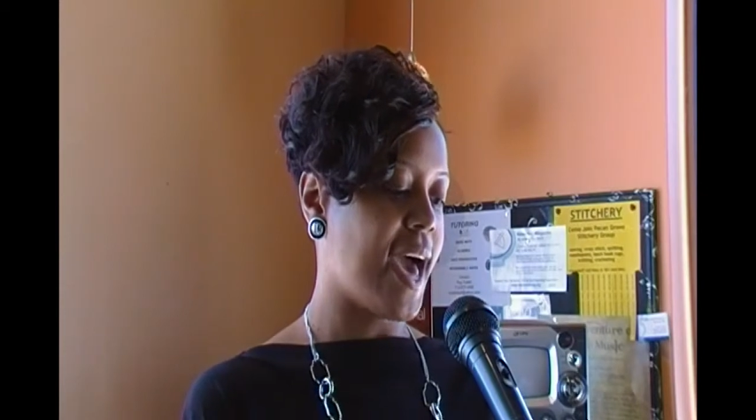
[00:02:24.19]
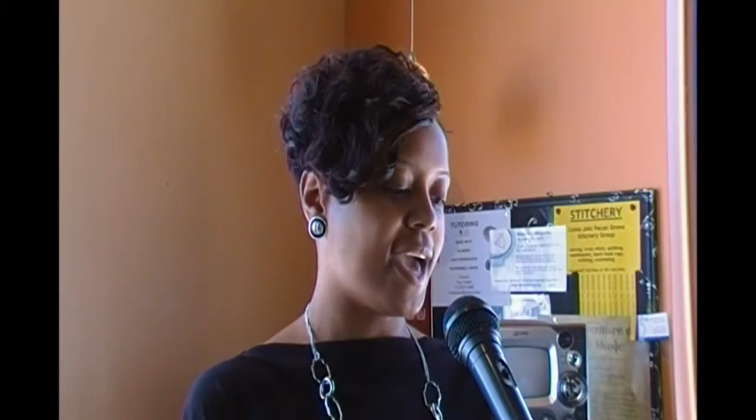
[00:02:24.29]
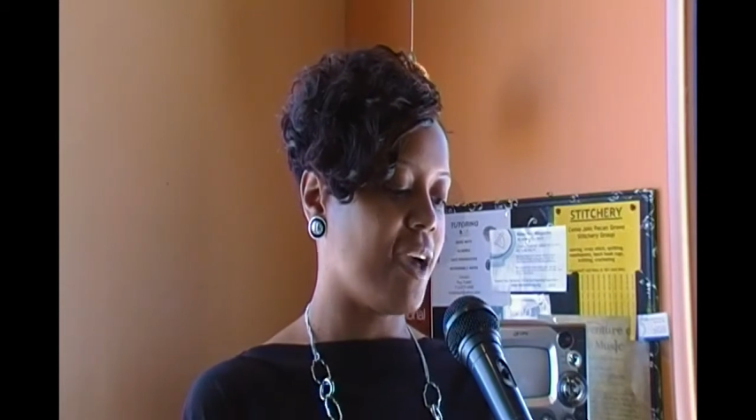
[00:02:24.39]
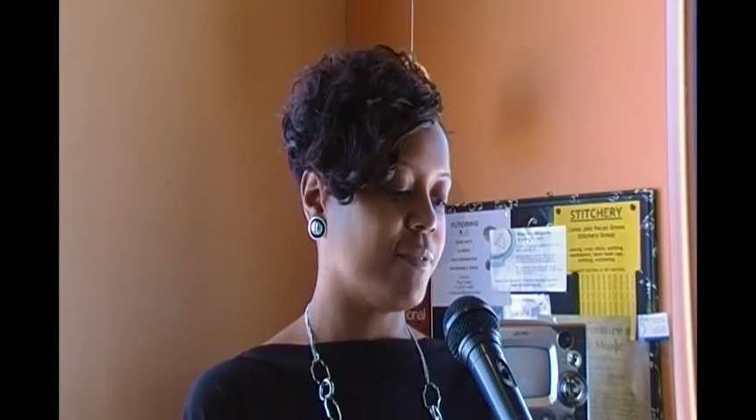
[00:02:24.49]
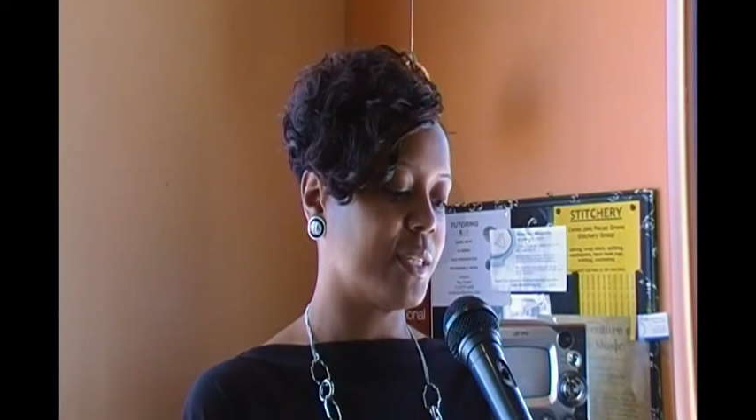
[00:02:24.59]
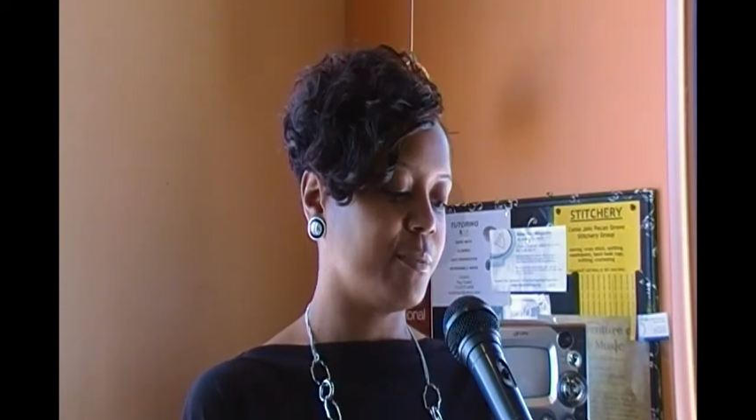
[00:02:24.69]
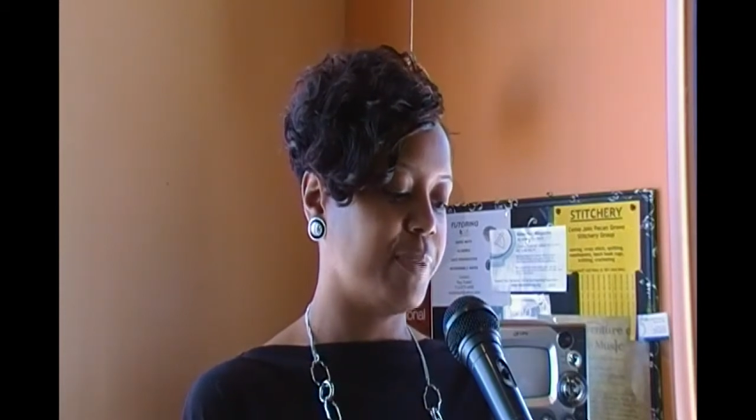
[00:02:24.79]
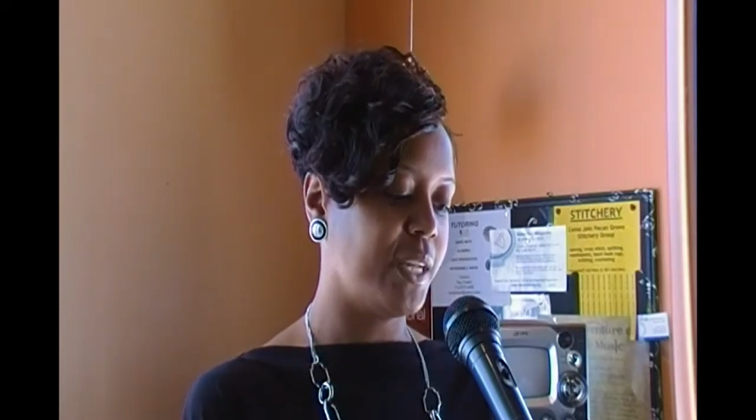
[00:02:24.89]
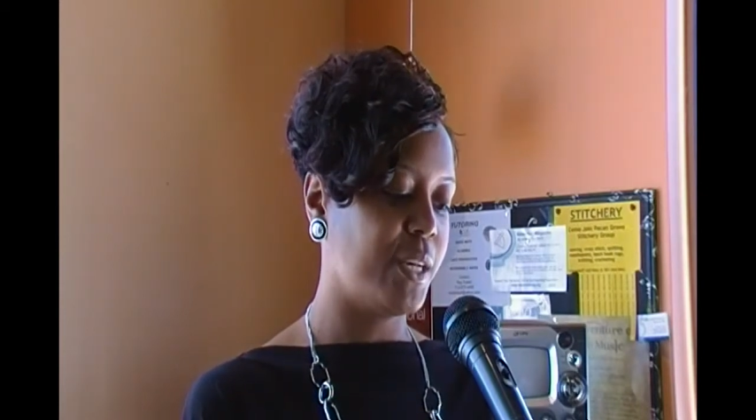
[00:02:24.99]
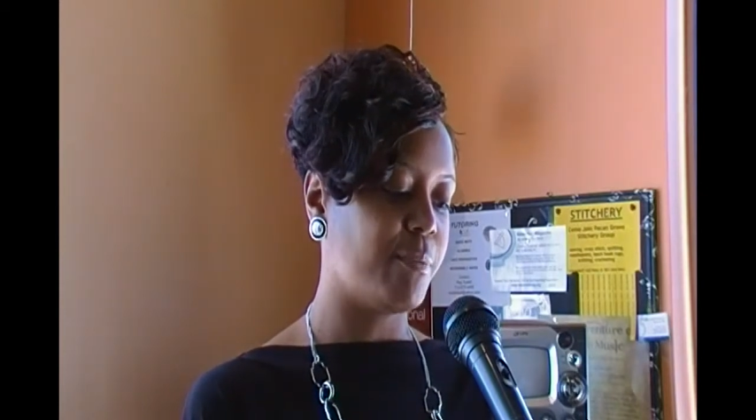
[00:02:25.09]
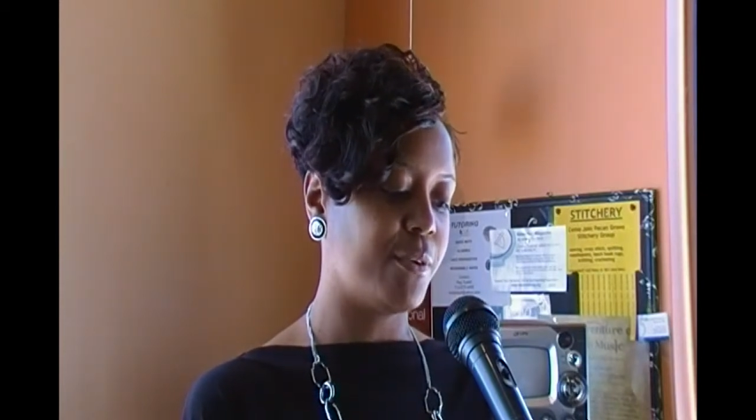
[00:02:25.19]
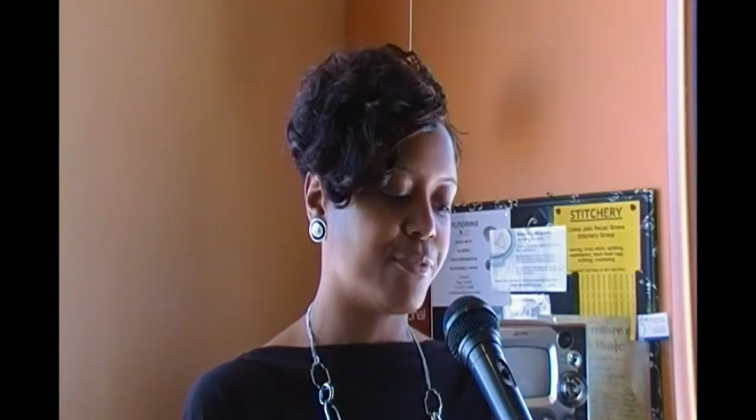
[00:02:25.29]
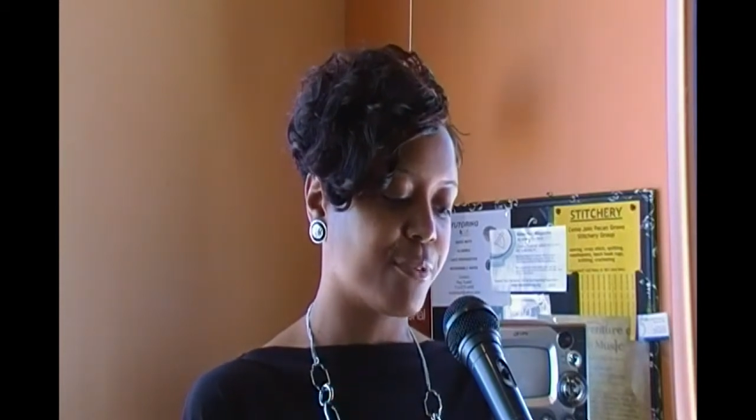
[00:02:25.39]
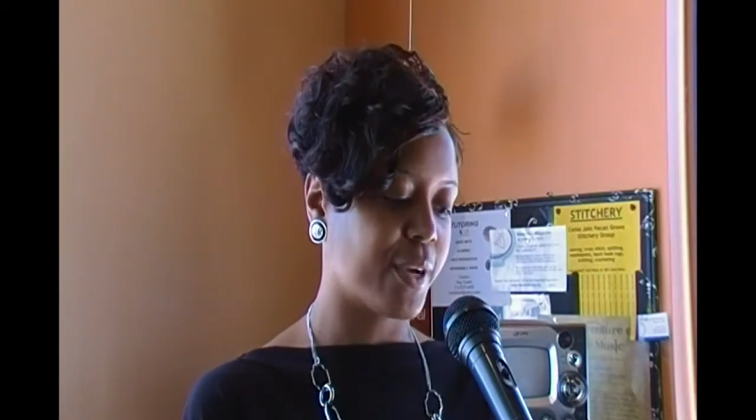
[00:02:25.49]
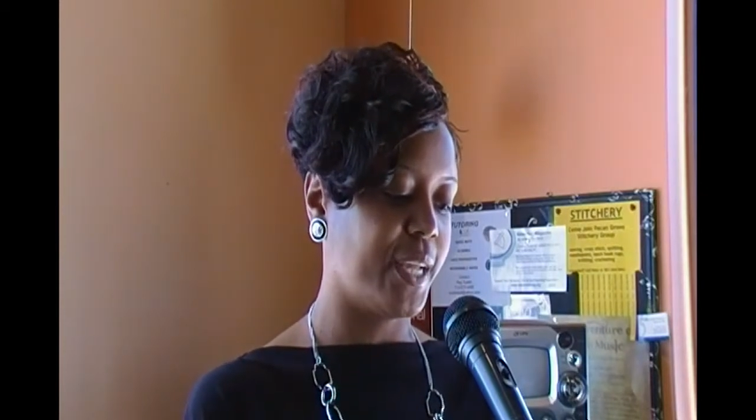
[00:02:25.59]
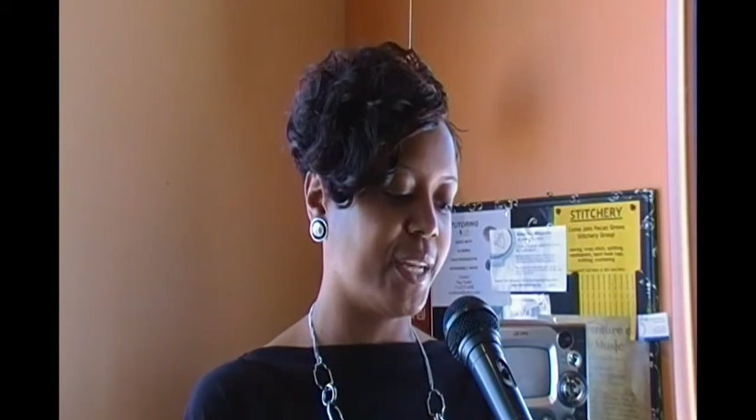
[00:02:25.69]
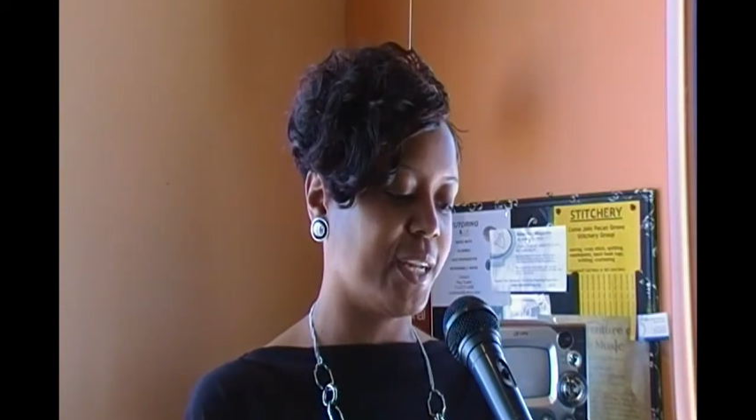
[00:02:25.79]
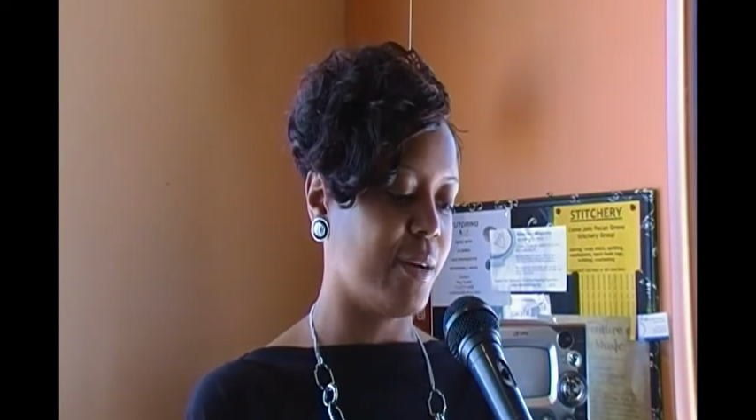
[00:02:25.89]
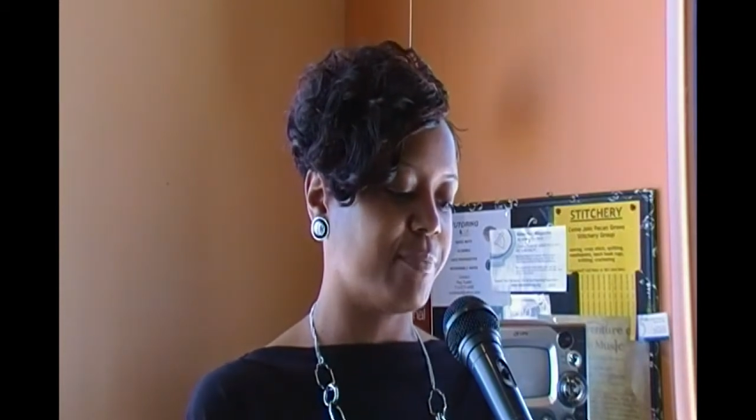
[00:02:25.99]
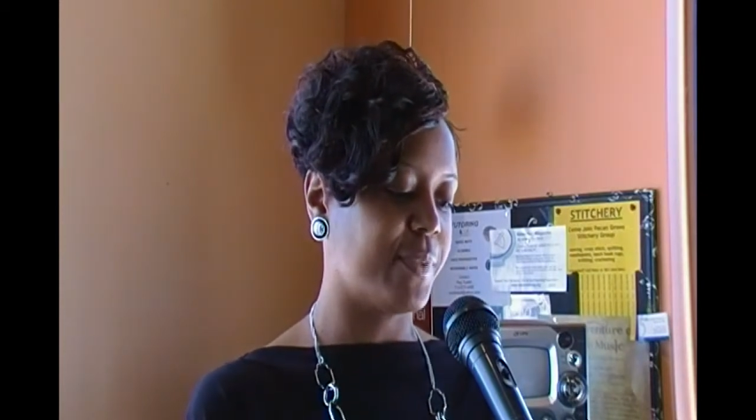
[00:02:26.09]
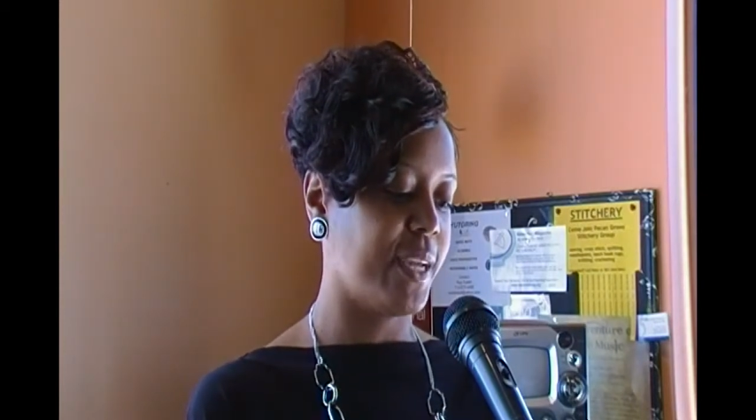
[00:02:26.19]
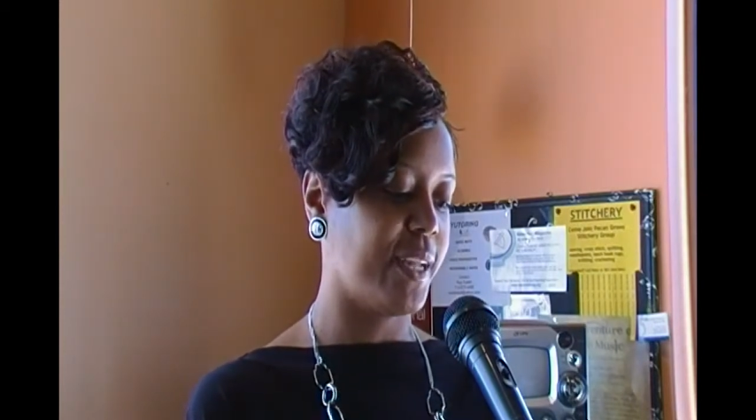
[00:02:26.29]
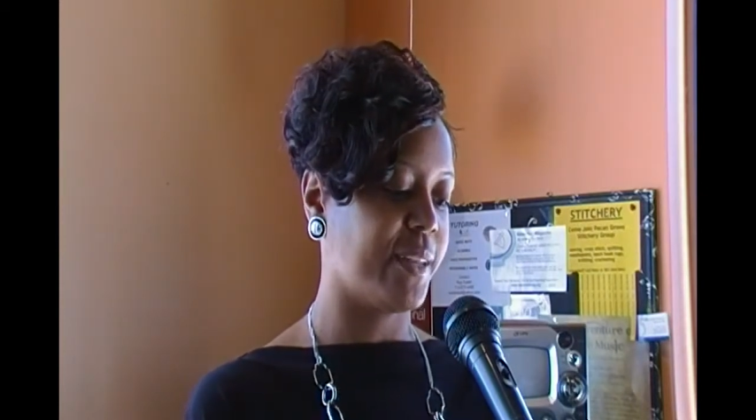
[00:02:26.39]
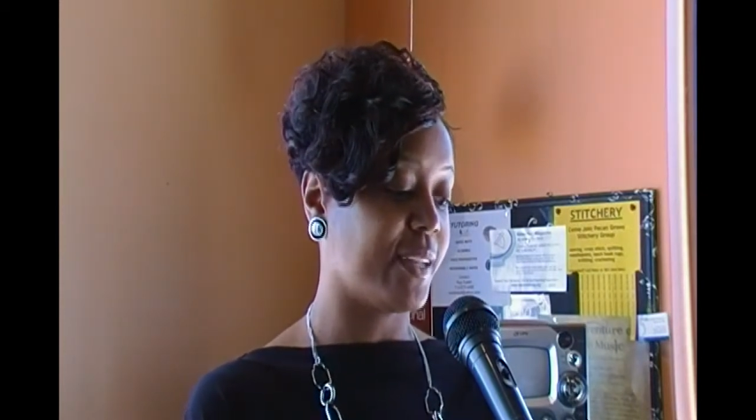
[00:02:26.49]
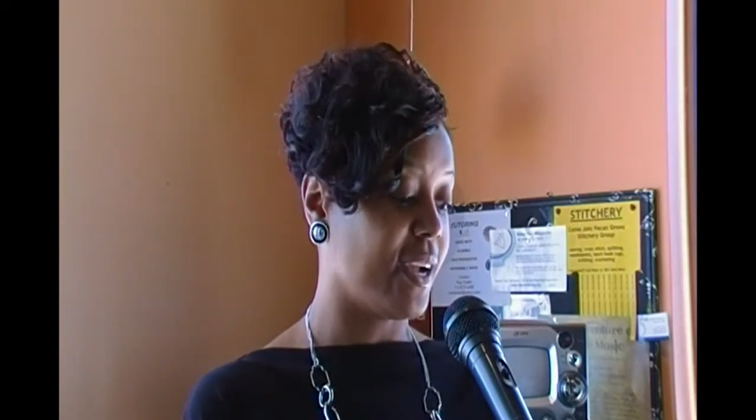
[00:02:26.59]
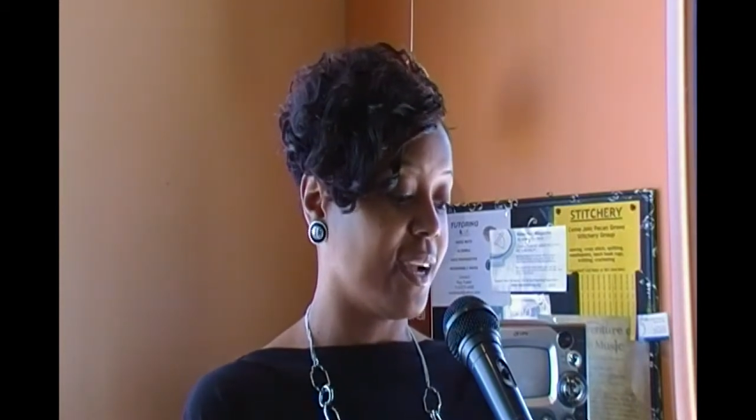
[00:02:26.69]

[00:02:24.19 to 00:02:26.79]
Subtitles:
I have a dependable friend up there